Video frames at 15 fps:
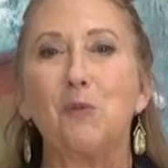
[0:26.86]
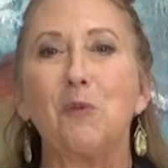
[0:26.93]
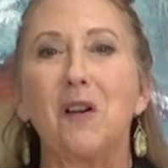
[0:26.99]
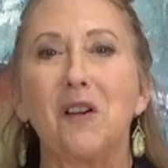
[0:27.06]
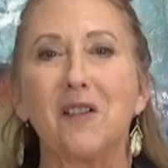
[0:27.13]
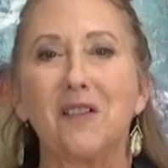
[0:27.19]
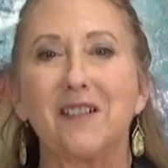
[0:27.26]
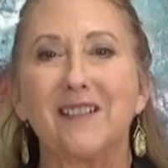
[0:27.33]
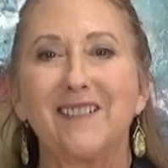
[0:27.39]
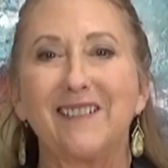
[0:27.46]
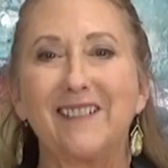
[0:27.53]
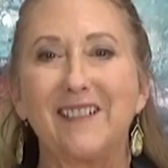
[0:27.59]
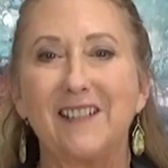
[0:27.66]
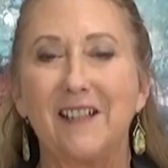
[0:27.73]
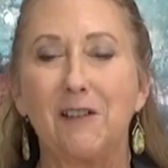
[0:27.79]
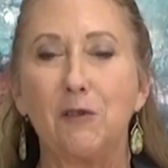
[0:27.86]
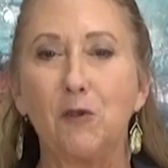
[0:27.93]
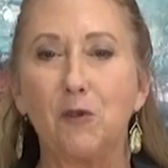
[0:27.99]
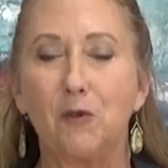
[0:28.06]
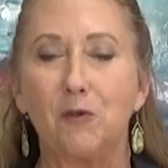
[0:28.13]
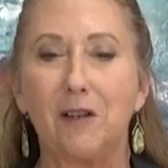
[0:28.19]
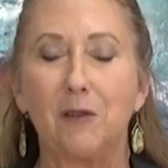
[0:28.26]
Sparks.
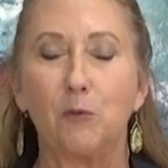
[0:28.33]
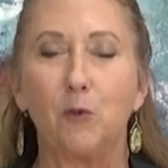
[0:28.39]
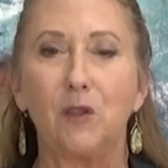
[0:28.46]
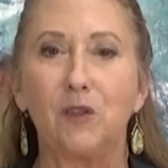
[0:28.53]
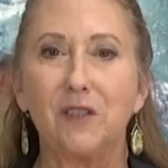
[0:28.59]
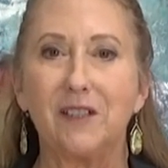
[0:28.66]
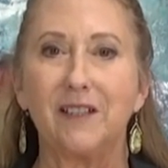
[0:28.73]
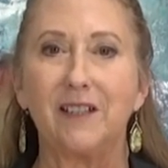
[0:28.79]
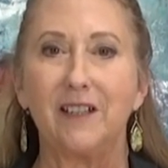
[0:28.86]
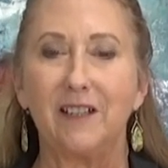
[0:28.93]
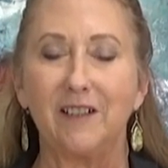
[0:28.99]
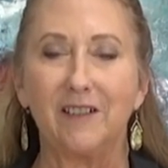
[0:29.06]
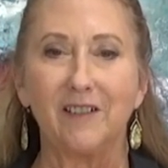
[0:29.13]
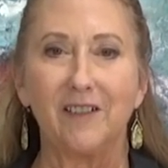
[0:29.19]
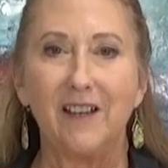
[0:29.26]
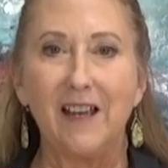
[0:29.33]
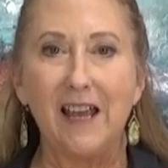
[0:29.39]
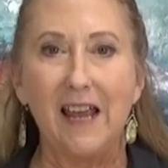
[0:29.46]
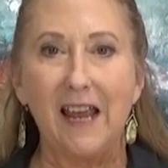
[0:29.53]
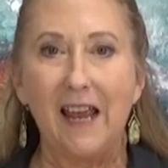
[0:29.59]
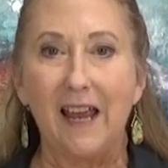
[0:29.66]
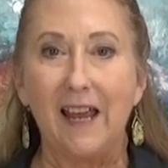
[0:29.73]
Sandra Duran Wilson here.
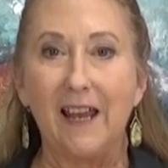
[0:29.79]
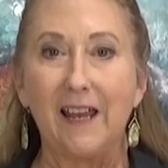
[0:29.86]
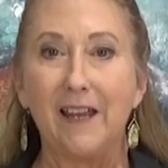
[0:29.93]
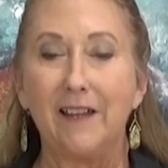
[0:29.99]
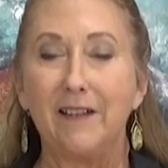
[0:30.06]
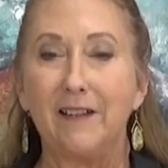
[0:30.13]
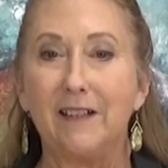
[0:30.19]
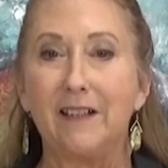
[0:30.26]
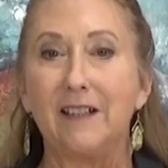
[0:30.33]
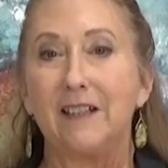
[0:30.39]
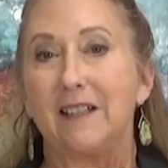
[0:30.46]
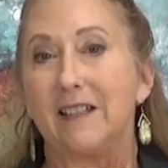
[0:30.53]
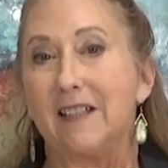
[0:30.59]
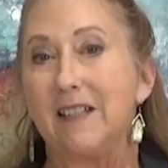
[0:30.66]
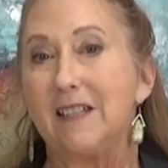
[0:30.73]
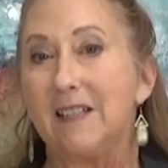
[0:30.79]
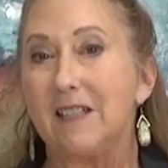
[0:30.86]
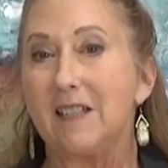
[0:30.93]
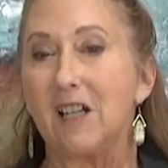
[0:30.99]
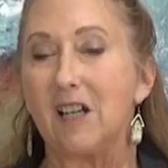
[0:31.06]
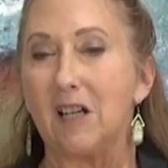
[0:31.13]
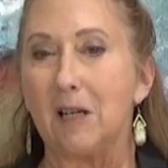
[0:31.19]
And
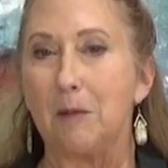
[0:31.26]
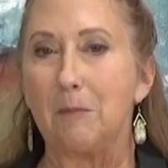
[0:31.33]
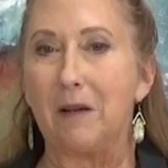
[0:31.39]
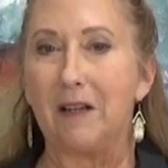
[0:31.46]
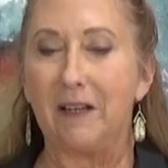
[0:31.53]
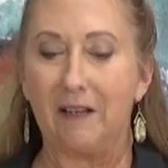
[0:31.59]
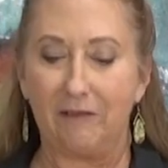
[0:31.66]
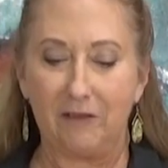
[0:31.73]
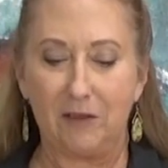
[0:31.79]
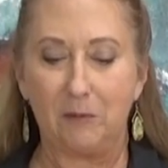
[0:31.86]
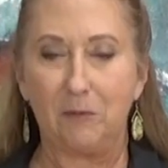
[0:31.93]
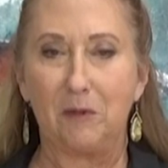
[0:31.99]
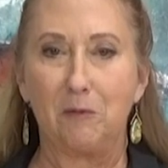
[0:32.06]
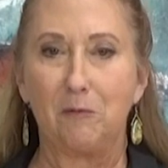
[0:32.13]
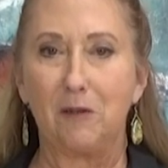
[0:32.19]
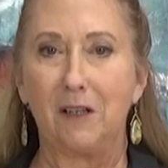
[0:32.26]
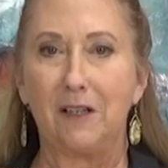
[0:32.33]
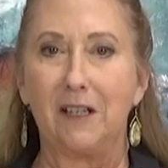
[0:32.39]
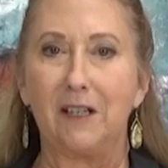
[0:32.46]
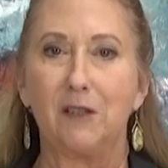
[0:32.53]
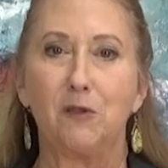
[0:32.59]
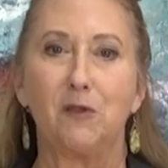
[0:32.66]
this time I have something
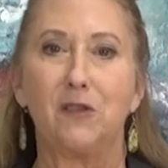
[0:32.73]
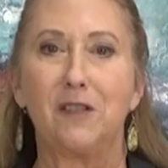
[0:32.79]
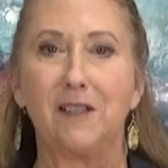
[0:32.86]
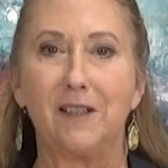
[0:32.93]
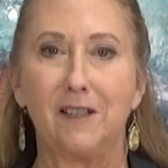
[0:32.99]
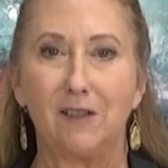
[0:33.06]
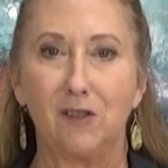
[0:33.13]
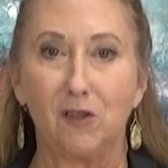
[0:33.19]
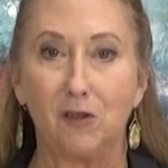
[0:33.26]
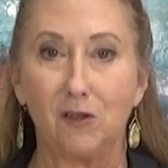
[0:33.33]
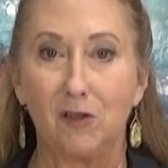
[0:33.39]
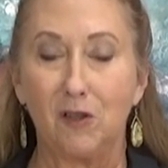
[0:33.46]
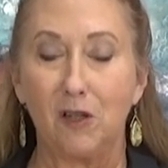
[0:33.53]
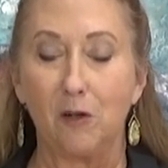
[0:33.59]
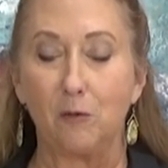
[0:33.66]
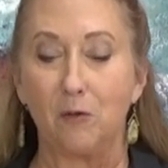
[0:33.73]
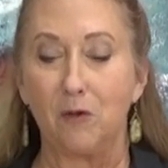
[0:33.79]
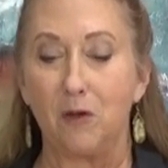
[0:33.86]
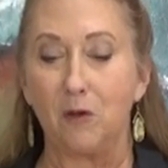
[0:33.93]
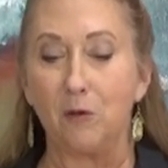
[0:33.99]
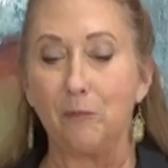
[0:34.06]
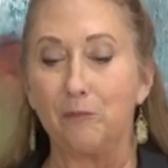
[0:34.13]
really interesting to share
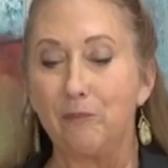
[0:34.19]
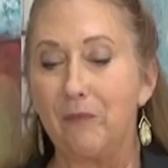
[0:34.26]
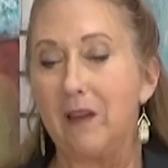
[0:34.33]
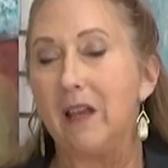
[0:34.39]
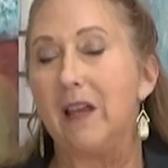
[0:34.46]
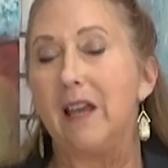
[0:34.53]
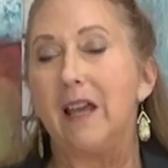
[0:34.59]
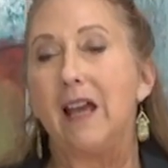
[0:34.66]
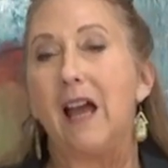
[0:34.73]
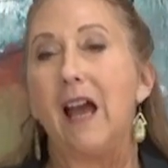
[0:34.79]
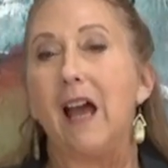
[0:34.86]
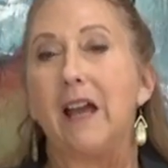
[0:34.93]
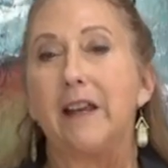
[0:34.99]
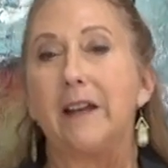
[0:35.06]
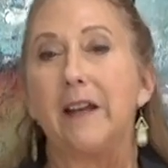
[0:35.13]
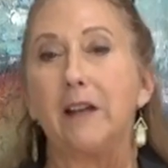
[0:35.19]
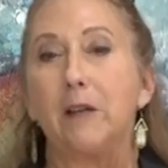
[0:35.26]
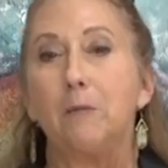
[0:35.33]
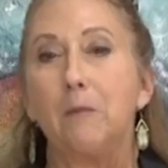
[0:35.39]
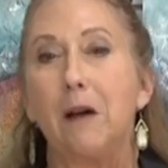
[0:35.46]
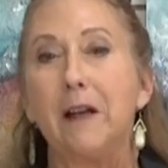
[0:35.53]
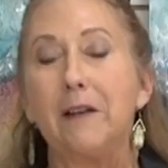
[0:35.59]
with you. Now,
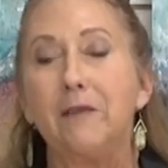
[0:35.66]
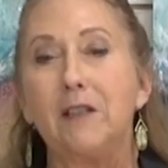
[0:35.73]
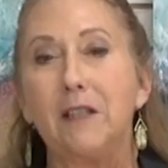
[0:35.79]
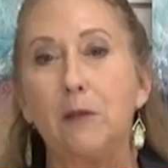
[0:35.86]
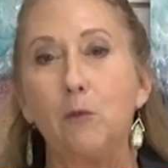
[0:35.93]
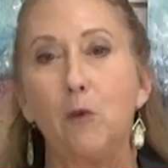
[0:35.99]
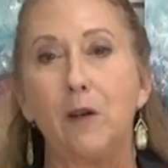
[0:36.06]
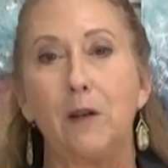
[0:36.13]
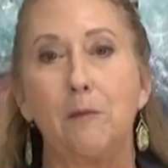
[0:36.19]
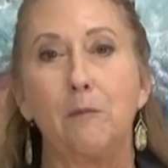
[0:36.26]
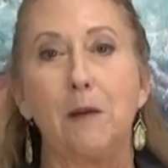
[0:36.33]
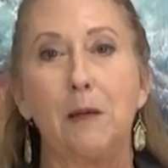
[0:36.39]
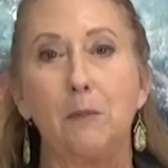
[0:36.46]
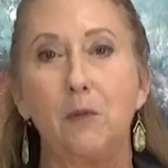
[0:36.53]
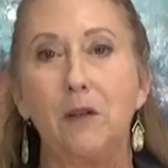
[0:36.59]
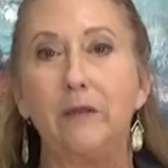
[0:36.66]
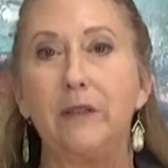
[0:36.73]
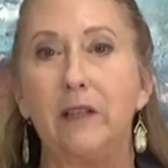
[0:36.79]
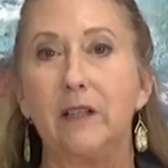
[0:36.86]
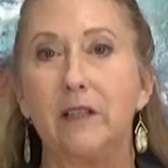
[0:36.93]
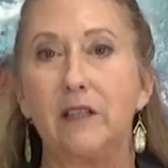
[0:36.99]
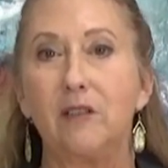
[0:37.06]
you might have seen one of my
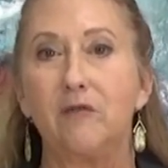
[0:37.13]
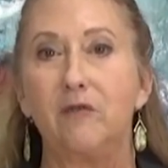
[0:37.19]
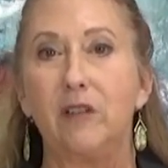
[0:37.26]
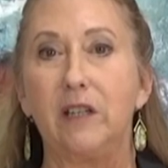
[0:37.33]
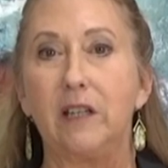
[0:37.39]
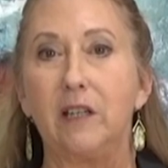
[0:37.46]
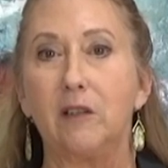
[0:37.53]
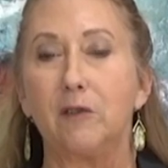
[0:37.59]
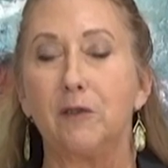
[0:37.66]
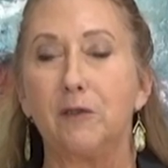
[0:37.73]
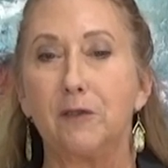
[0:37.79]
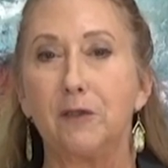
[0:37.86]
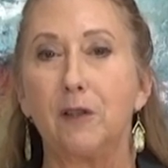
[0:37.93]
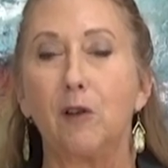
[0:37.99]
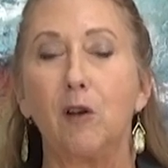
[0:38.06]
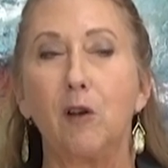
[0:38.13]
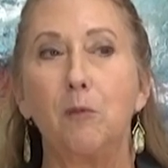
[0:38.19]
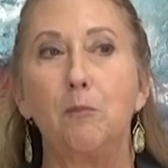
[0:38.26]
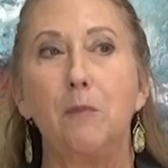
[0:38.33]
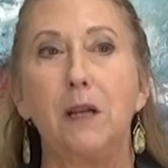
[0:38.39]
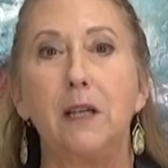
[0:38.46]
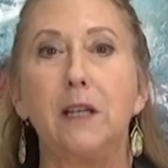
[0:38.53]
previous videos
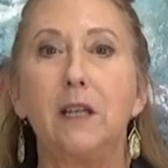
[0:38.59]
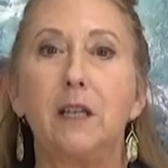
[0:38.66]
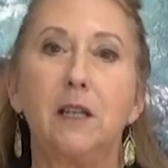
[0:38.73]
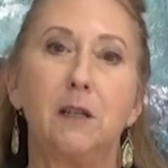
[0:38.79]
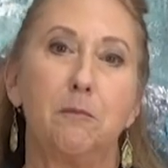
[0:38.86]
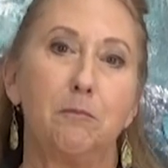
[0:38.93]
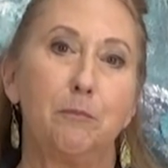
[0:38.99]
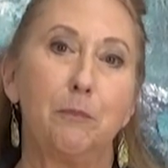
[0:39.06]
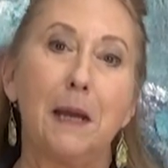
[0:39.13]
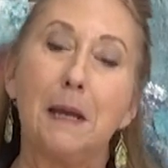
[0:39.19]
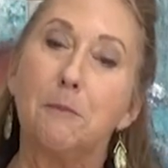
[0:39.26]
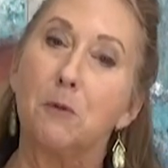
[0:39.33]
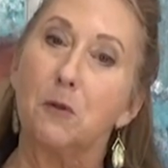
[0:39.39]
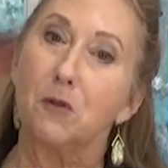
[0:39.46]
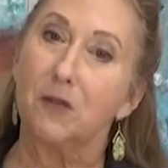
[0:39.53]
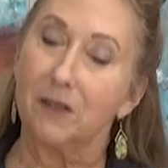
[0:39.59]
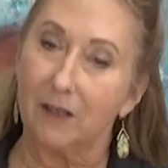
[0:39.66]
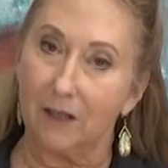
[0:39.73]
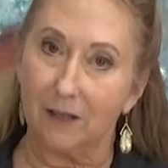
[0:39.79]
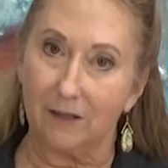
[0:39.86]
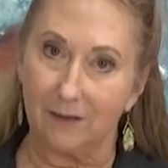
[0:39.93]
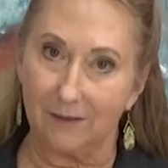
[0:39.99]
on making paper
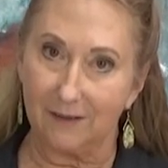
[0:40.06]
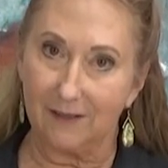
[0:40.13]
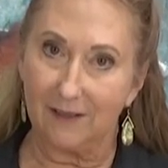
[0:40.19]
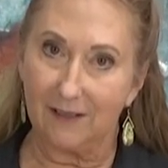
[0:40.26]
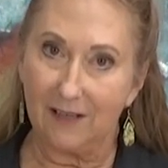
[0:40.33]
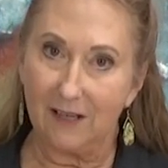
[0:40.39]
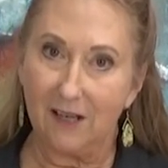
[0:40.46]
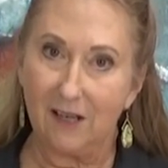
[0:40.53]
skins.